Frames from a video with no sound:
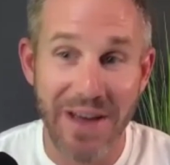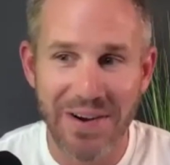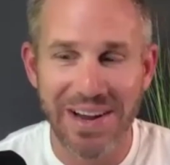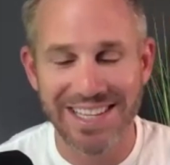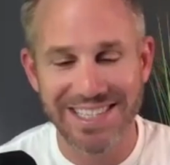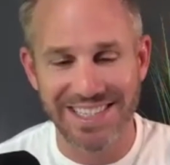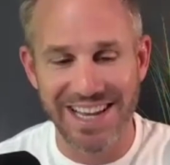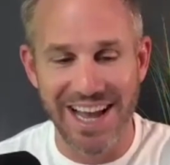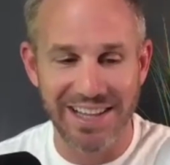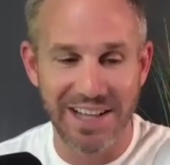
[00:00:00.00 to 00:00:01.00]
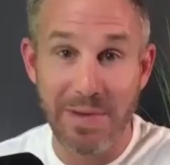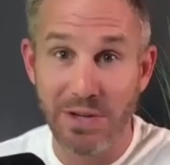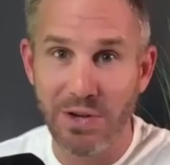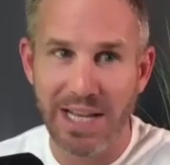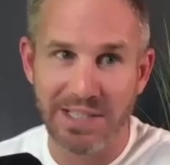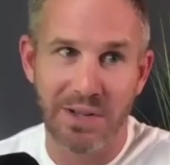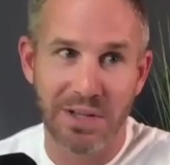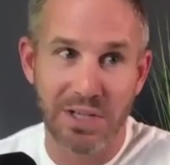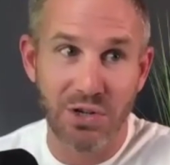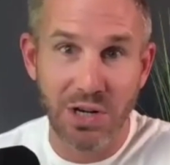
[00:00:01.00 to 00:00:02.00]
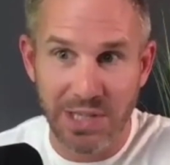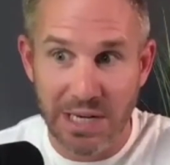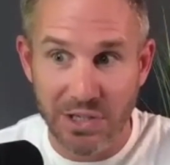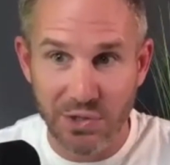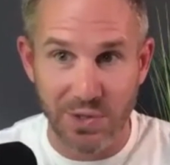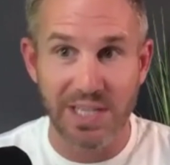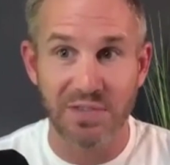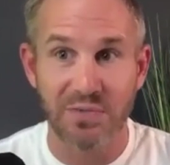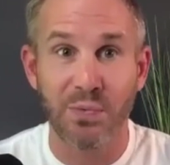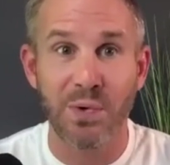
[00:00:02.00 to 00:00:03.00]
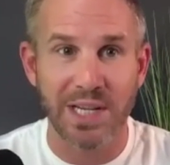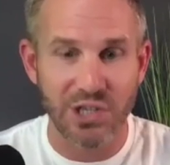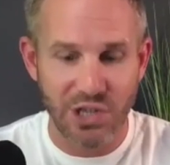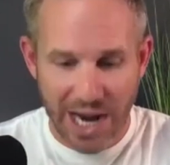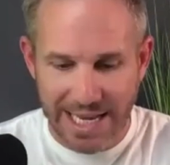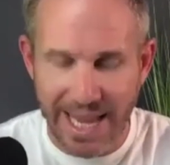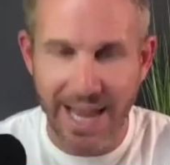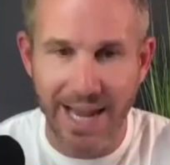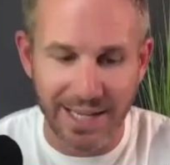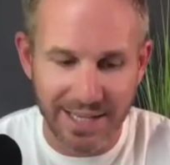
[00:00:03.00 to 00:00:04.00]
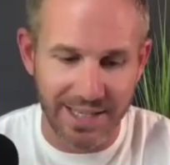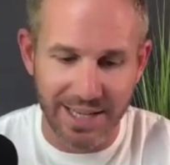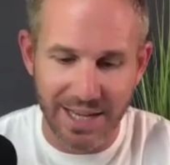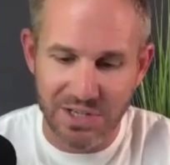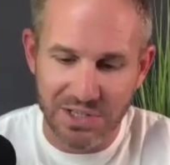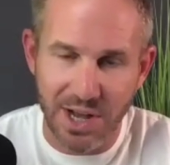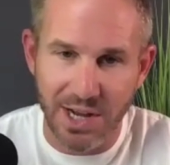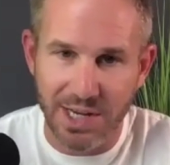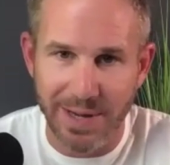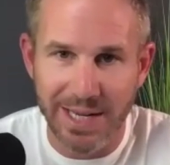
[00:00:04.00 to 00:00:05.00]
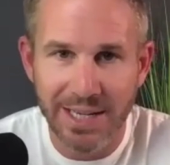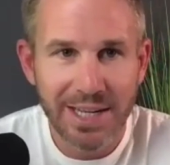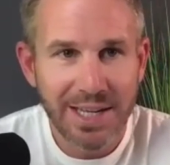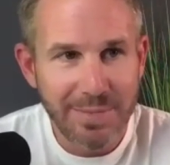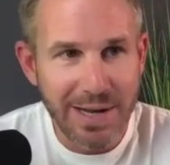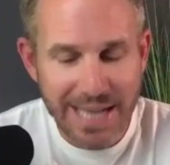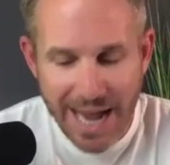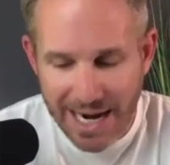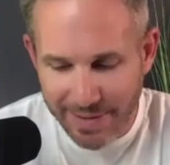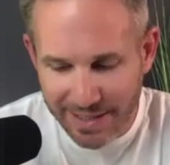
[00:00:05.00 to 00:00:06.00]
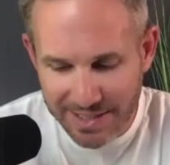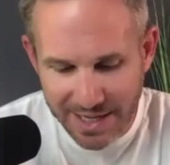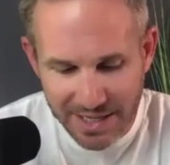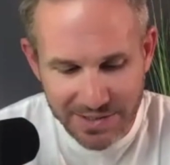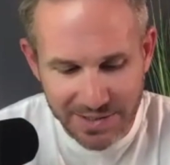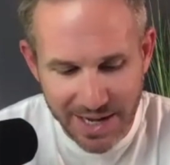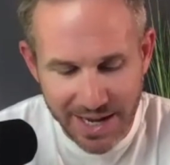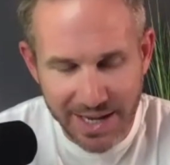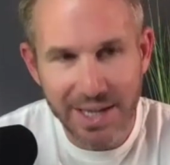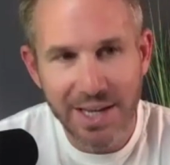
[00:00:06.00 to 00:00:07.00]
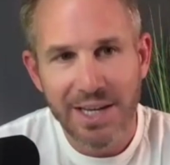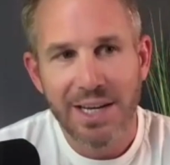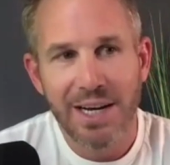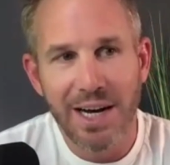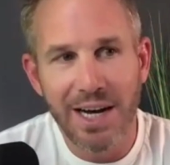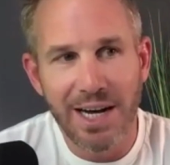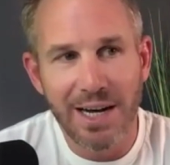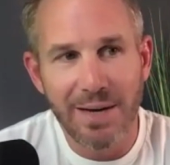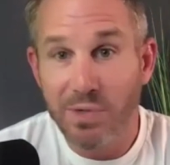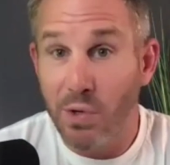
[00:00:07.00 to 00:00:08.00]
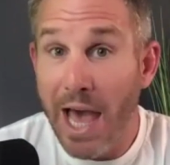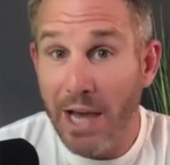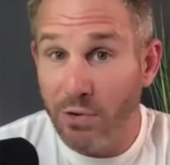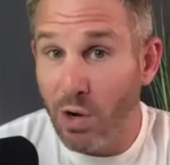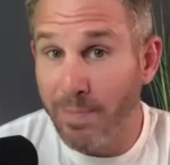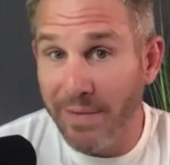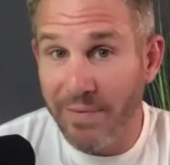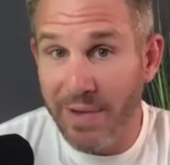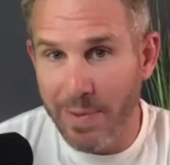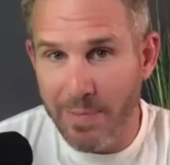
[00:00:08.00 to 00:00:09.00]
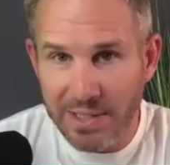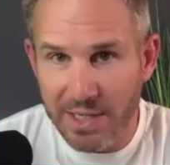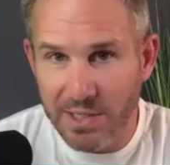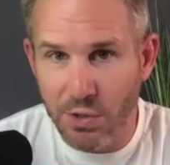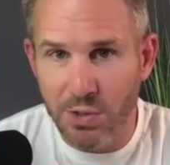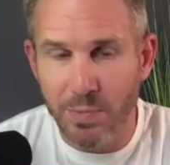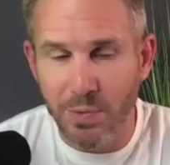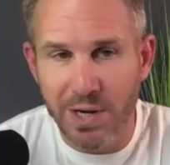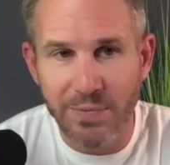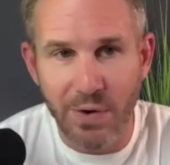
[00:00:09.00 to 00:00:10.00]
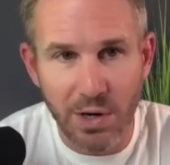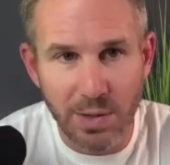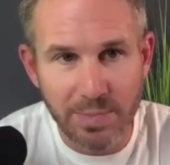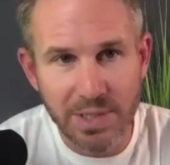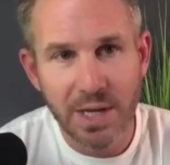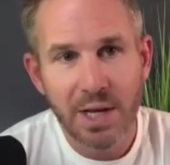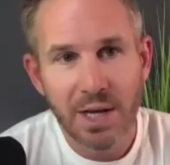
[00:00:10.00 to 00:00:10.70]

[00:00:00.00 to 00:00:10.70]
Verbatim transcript: very it's yeah, I mean you guys know the construction industry is freaking gigantic. Like I was just mm-hmm. talking to my my dad about this yesterday um, so yeah, I grew up my family business, Hughes Marine Firms,